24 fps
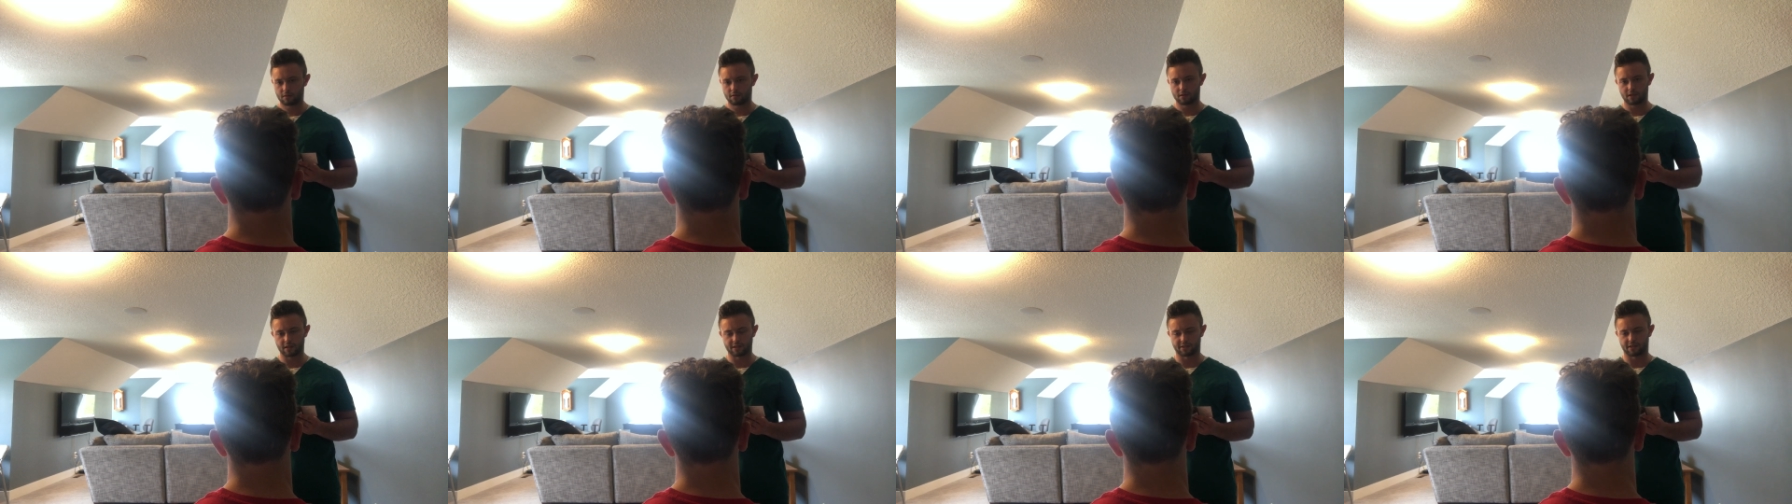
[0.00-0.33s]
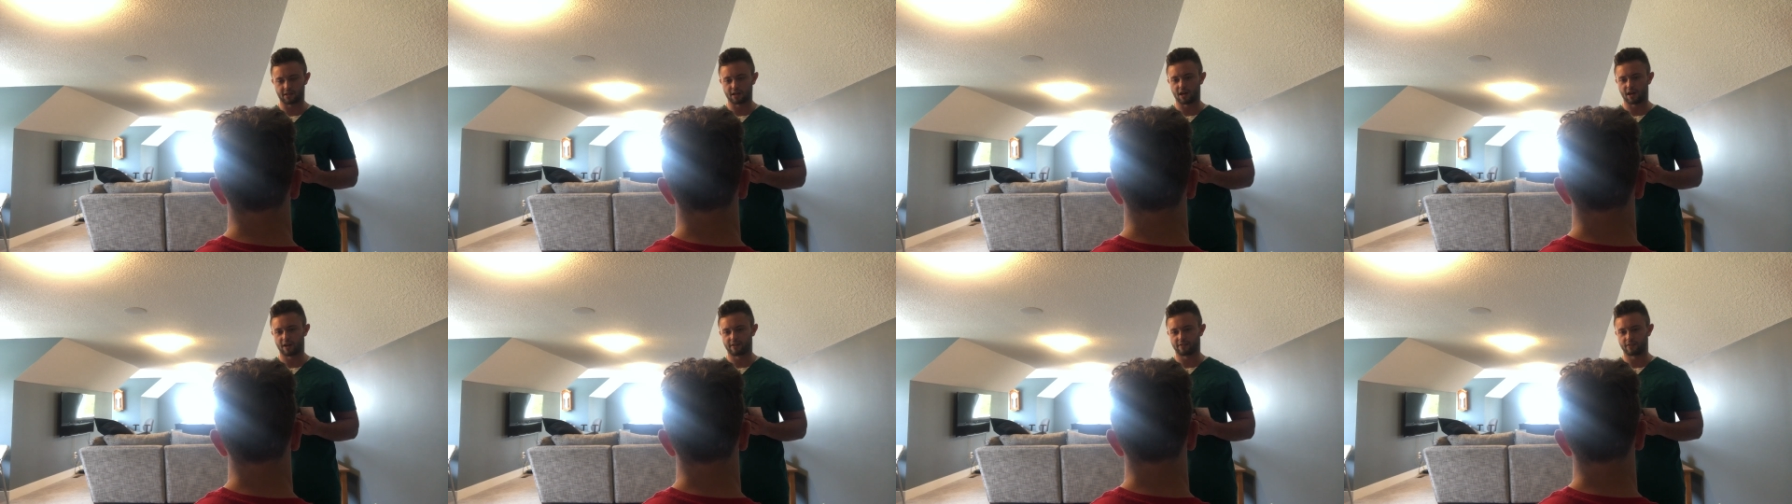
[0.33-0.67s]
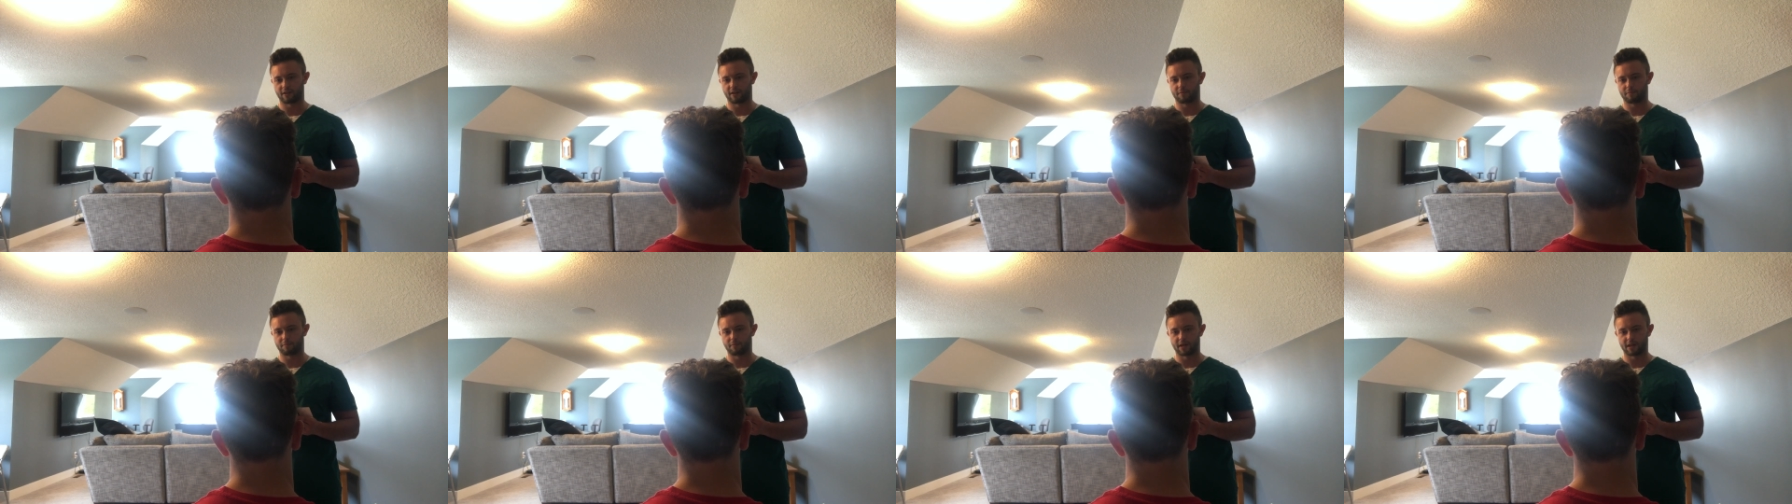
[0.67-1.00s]
Doesn't cough
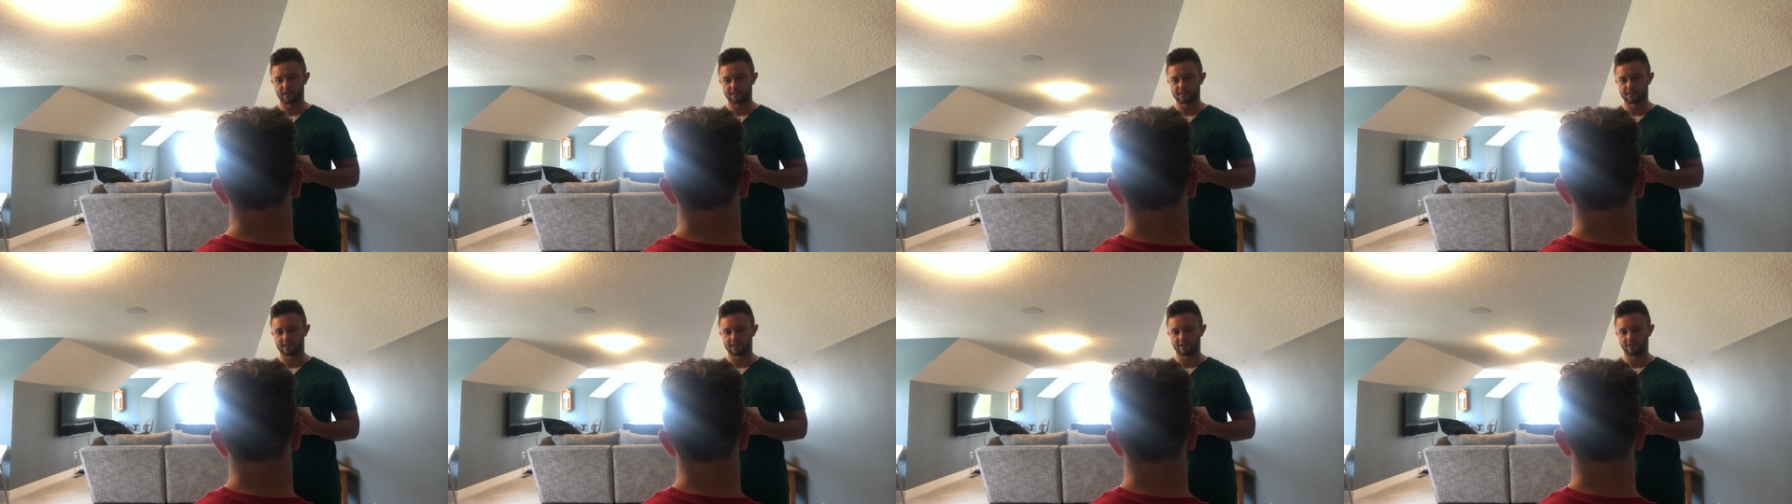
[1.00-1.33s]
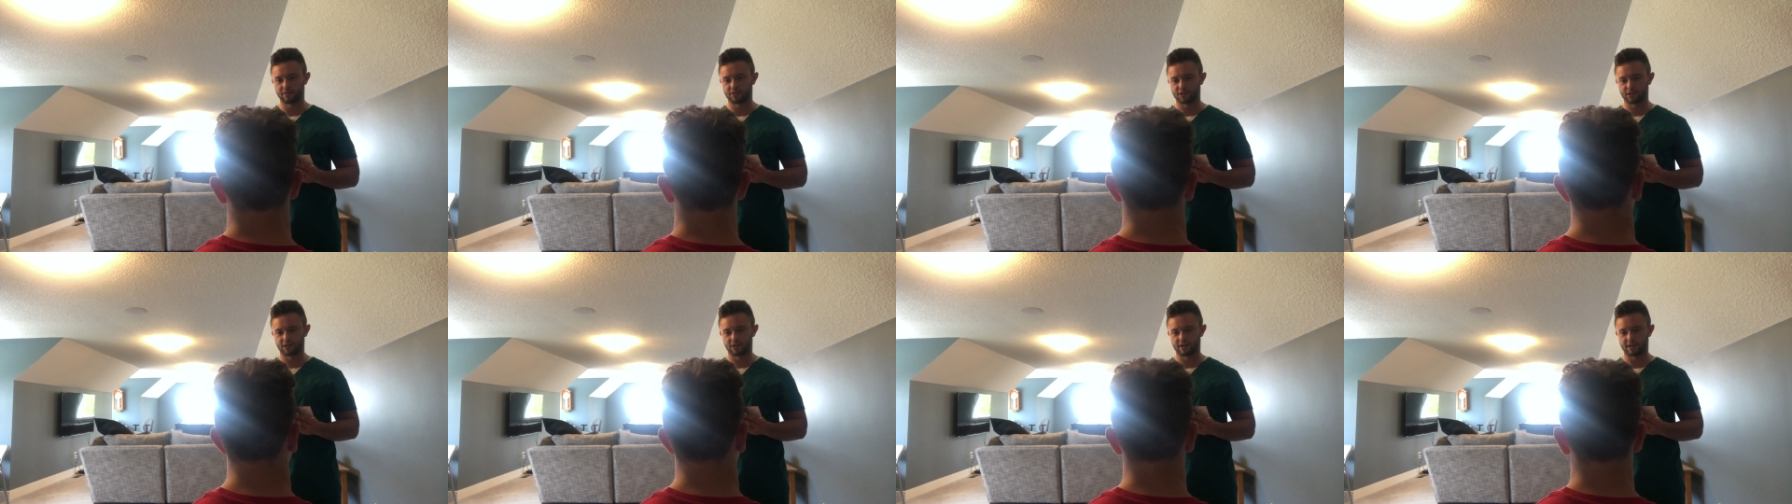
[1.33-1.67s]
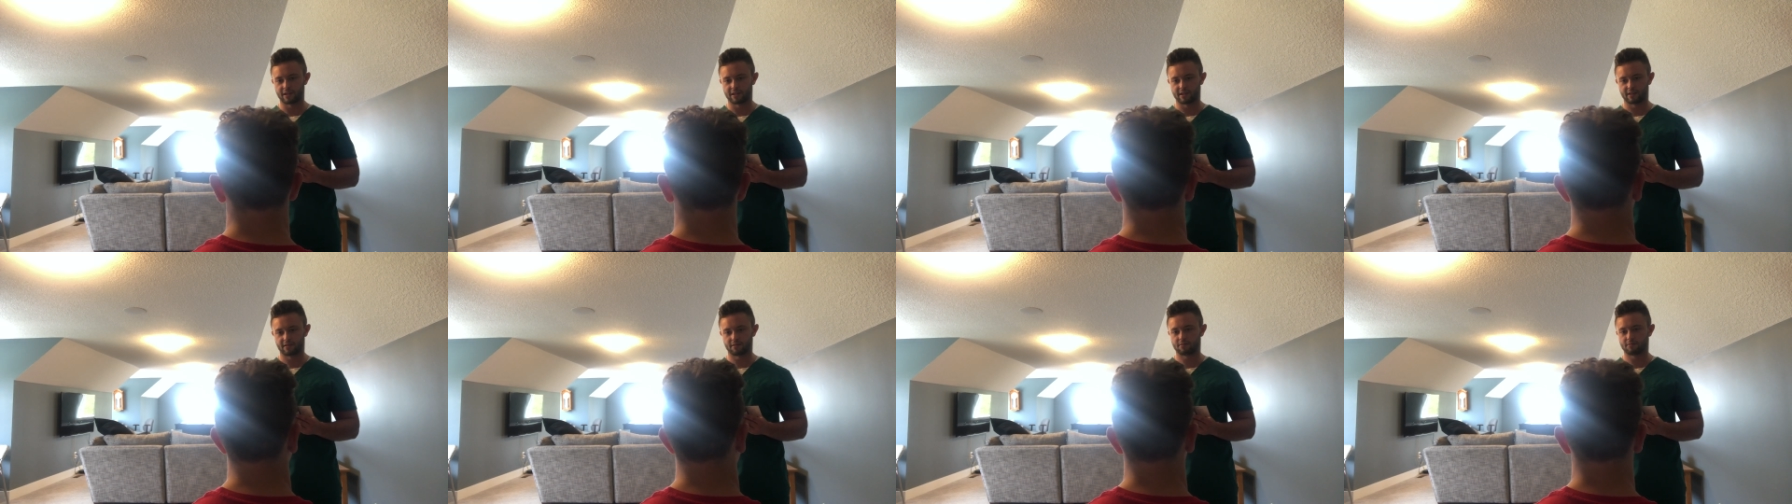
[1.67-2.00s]
up medicine usually or
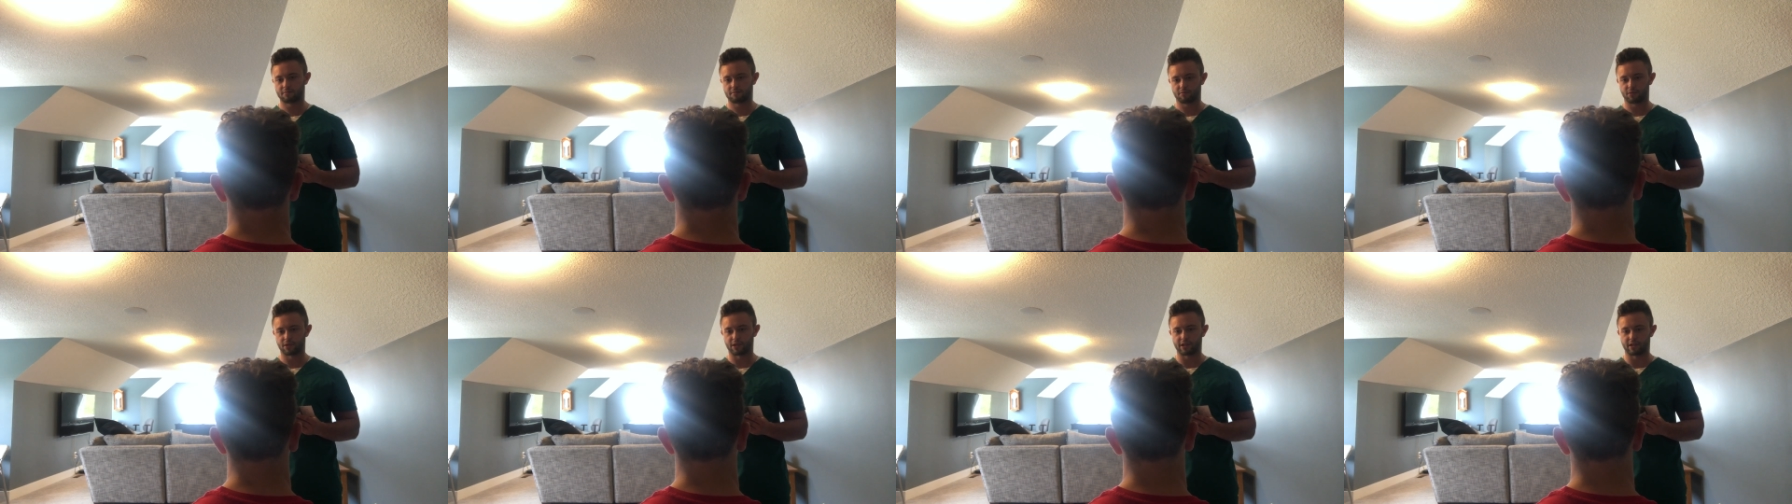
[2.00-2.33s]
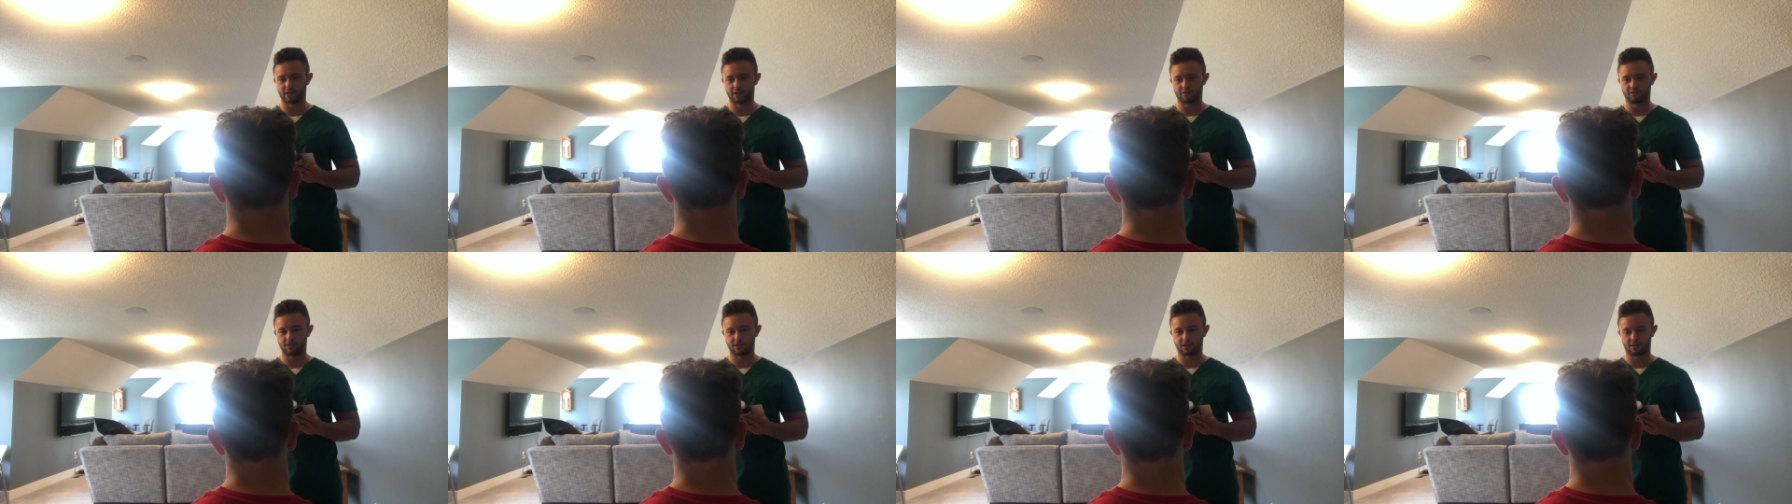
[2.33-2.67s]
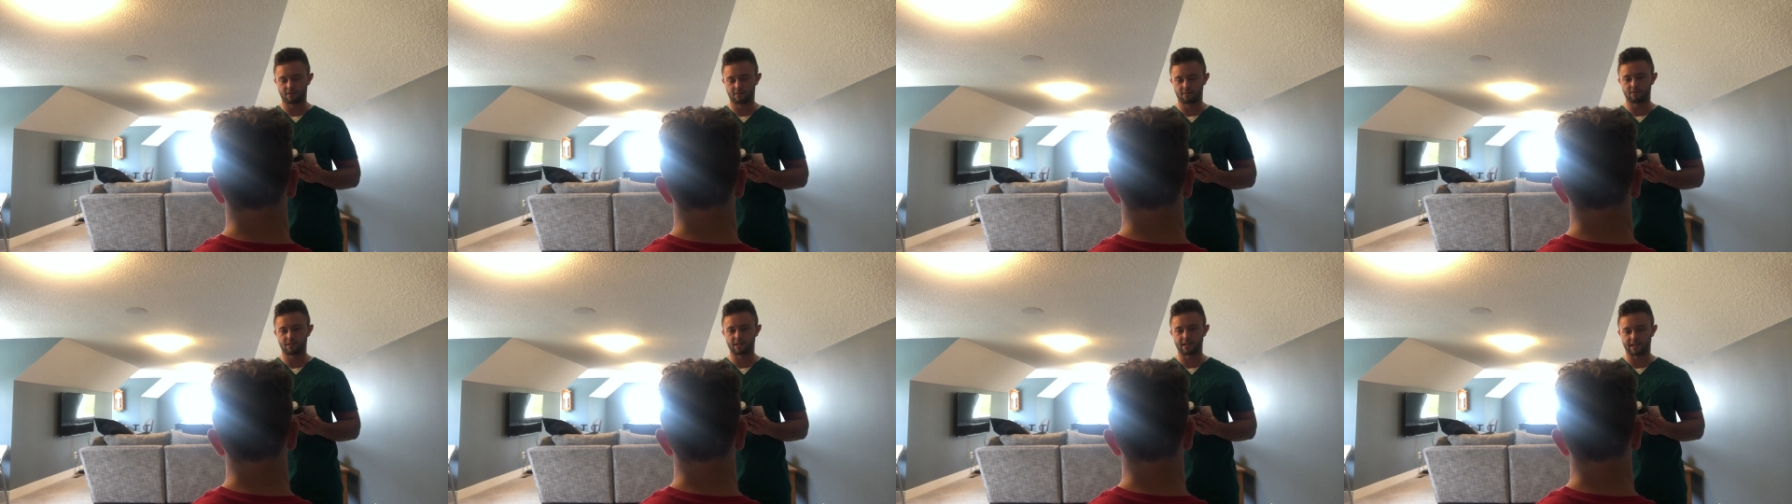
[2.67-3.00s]
anything? Pretty good
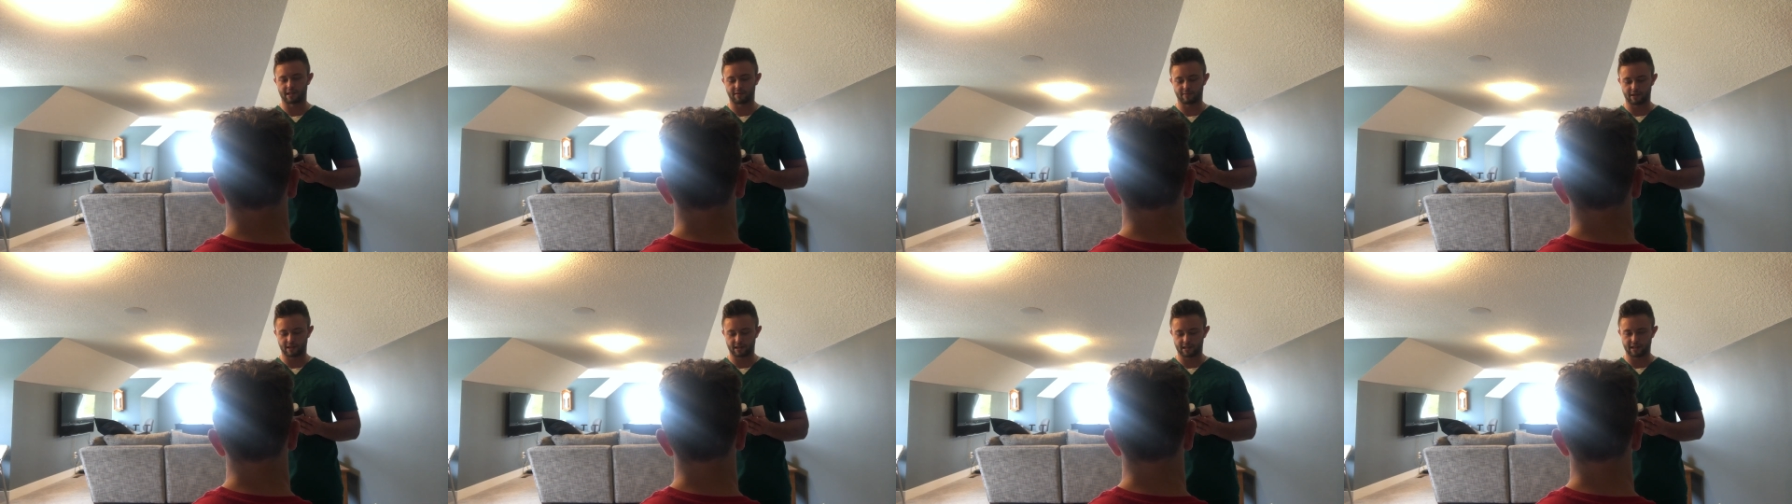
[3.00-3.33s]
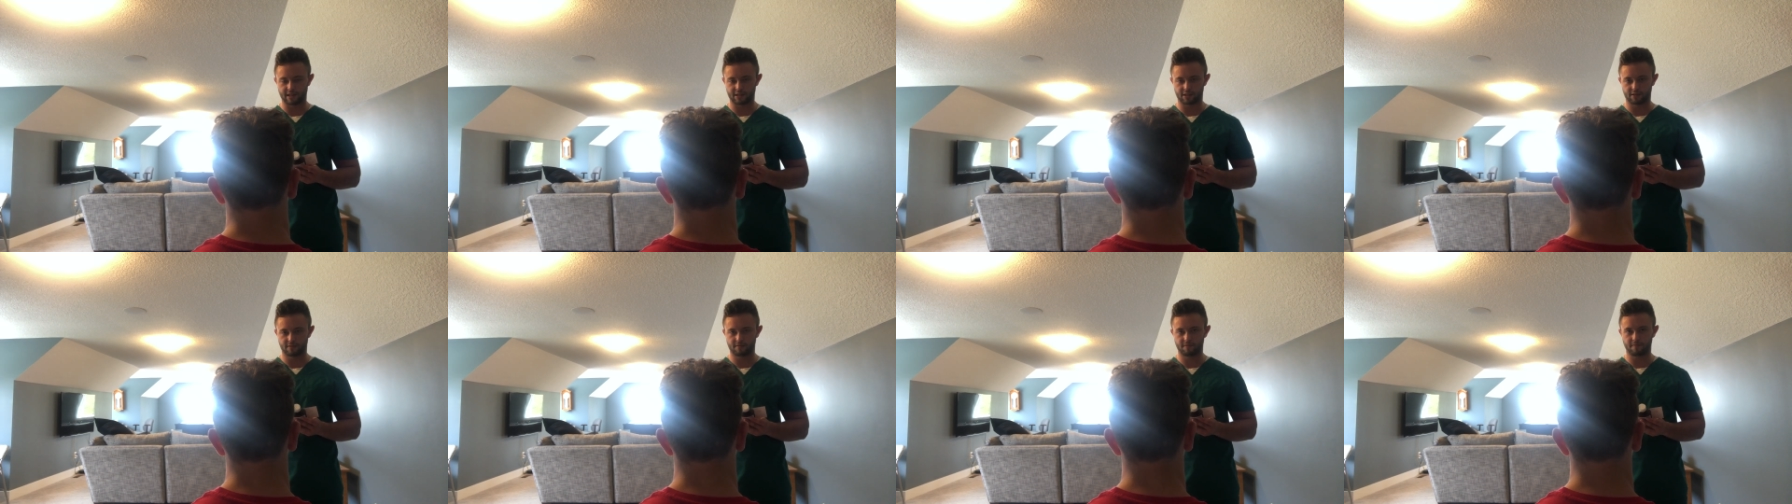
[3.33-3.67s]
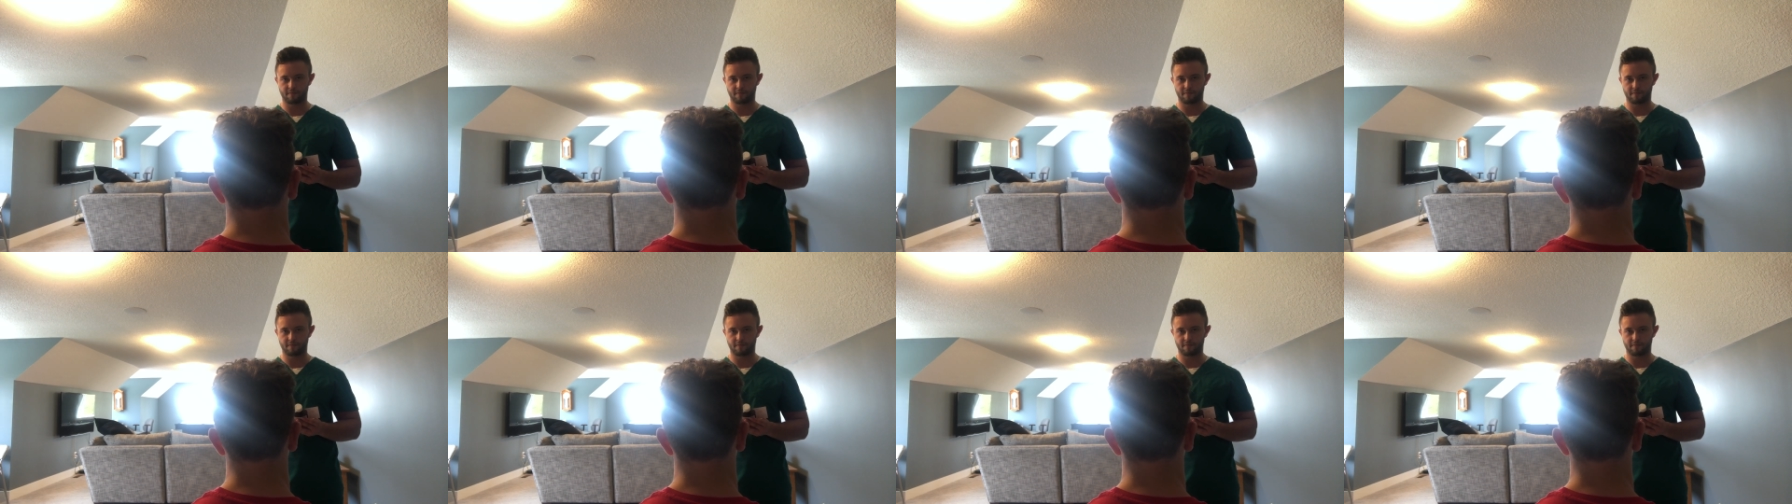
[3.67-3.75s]
with taking medication?